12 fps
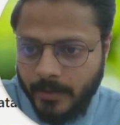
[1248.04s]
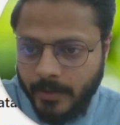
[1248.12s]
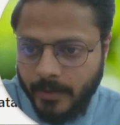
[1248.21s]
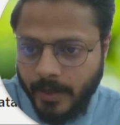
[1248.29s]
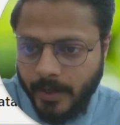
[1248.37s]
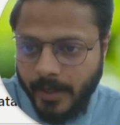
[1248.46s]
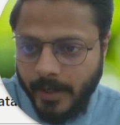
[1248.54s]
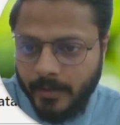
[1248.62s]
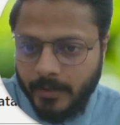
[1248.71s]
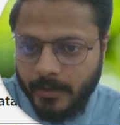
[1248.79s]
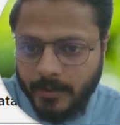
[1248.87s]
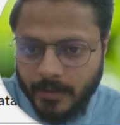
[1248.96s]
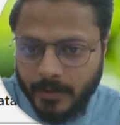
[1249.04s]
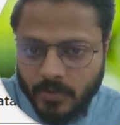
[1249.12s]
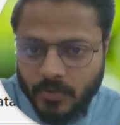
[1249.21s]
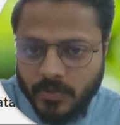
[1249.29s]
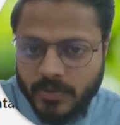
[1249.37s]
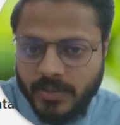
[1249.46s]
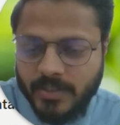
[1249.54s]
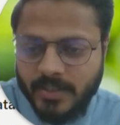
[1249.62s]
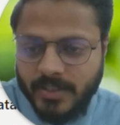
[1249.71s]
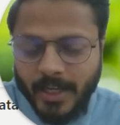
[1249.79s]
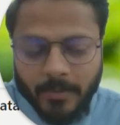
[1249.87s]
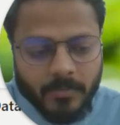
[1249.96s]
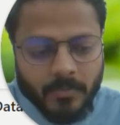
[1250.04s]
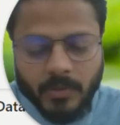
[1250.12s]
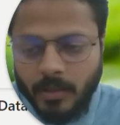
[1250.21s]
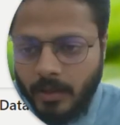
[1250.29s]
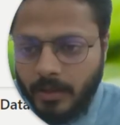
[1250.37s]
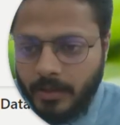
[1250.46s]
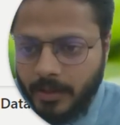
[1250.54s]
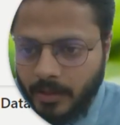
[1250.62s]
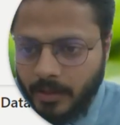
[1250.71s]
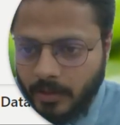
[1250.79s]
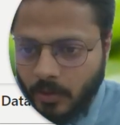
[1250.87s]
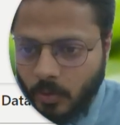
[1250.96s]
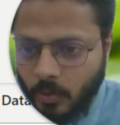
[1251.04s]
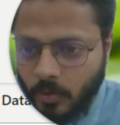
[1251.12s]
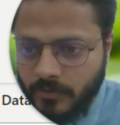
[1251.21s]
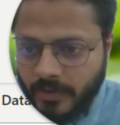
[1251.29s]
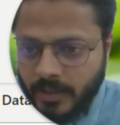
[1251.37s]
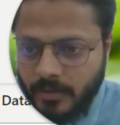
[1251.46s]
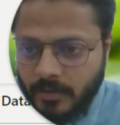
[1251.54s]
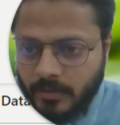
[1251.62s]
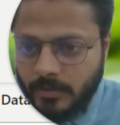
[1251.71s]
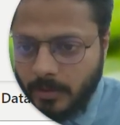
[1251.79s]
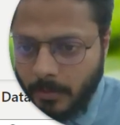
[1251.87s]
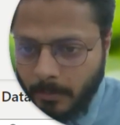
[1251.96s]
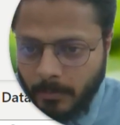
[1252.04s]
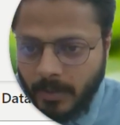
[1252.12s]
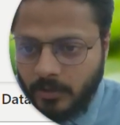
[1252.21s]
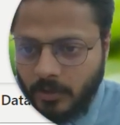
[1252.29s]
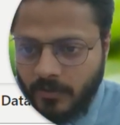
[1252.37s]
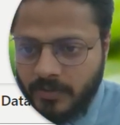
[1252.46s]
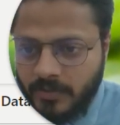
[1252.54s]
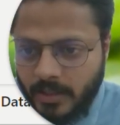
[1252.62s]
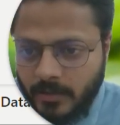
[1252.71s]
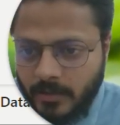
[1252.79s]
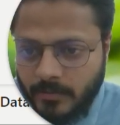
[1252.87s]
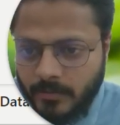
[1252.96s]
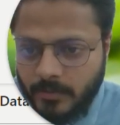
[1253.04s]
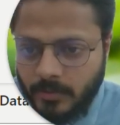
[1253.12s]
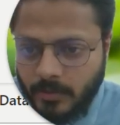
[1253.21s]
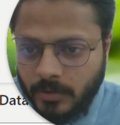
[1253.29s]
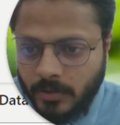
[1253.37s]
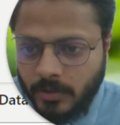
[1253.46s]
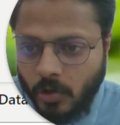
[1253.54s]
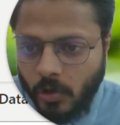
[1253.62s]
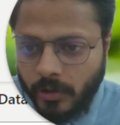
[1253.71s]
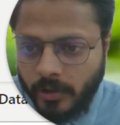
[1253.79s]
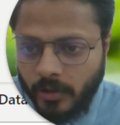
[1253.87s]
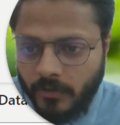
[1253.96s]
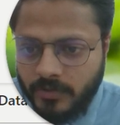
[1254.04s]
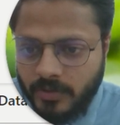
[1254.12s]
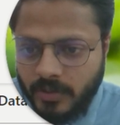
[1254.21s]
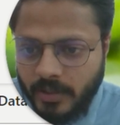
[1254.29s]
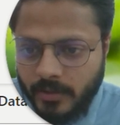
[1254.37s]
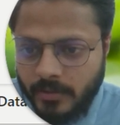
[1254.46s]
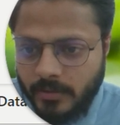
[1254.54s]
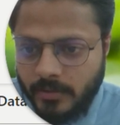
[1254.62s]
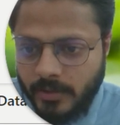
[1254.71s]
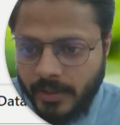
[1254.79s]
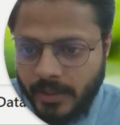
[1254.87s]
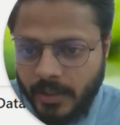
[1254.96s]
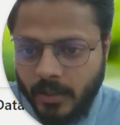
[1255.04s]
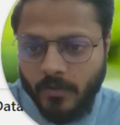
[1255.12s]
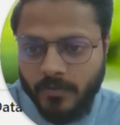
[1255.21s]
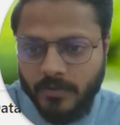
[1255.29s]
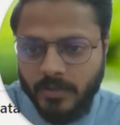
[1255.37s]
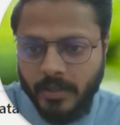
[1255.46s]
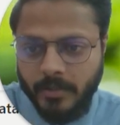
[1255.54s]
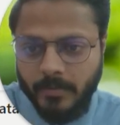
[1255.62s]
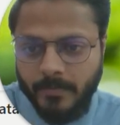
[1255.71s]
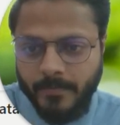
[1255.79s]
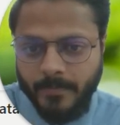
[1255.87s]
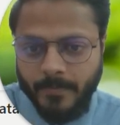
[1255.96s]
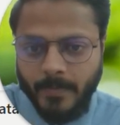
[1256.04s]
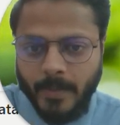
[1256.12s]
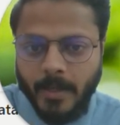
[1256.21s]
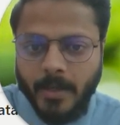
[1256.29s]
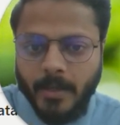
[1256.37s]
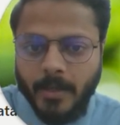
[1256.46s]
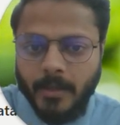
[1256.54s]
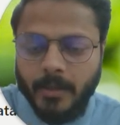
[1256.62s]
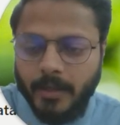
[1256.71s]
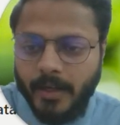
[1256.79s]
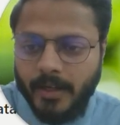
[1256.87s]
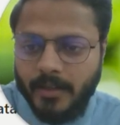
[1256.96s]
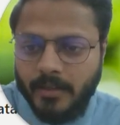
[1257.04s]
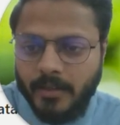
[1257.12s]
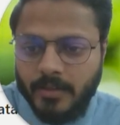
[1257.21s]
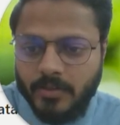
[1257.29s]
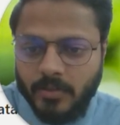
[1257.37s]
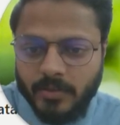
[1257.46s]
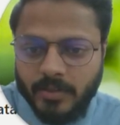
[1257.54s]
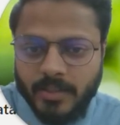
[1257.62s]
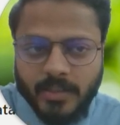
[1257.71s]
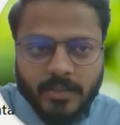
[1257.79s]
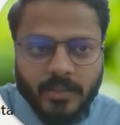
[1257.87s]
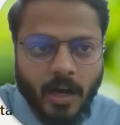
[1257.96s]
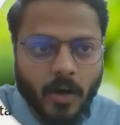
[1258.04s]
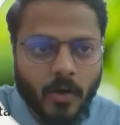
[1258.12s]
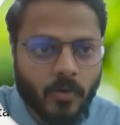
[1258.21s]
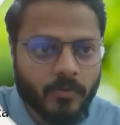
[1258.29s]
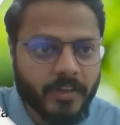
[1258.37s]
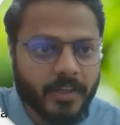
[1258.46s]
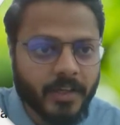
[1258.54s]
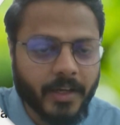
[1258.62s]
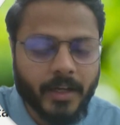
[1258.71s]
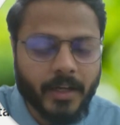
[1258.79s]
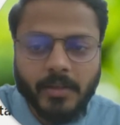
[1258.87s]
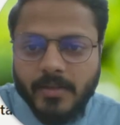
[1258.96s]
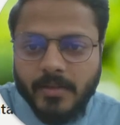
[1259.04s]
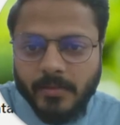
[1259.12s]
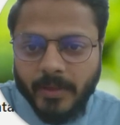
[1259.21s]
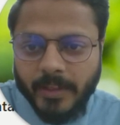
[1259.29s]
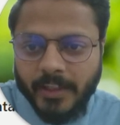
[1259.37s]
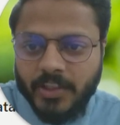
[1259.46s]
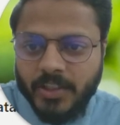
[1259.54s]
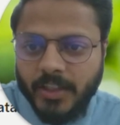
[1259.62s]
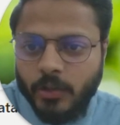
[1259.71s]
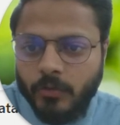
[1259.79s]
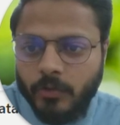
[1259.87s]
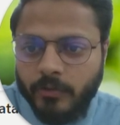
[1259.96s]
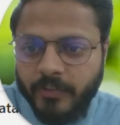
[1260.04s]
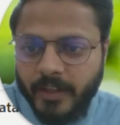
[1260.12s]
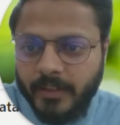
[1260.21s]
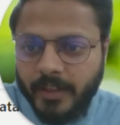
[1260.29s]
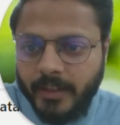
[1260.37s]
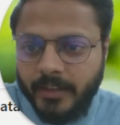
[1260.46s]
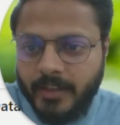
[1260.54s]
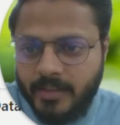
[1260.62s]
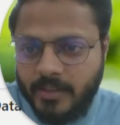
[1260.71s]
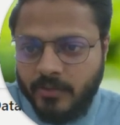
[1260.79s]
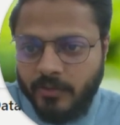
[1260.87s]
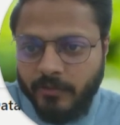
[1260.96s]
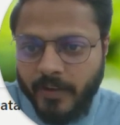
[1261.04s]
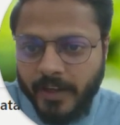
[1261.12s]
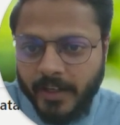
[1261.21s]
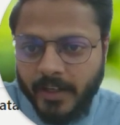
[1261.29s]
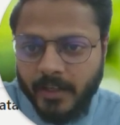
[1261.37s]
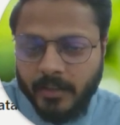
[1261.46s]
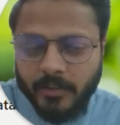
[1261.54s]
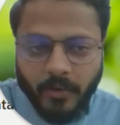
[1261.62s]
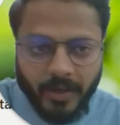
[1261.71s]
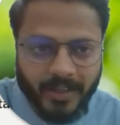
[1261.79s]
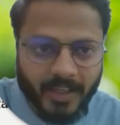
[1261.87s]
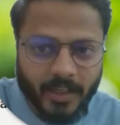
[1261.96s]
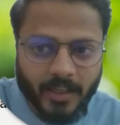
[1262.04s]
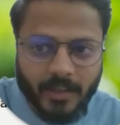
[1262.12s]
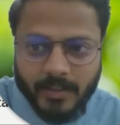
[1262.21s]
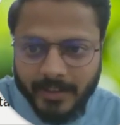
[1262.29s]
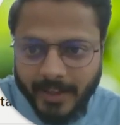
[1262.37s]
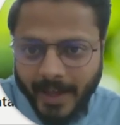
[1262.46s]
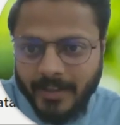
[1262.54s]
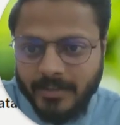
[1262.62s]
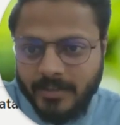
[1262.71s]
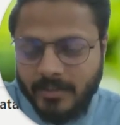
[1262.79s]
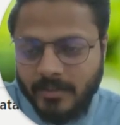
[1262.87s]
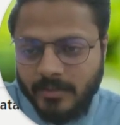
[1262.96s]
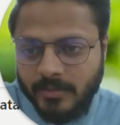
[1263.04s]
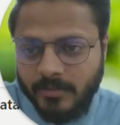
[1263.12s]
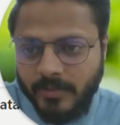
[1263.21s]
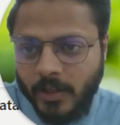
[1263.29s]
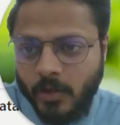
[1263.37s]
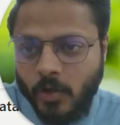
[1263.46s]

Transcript: right? So same goes with month offset, quarter offset, year offset, right? So this is how we create. Initially you would feel that this is very tricky DAX, very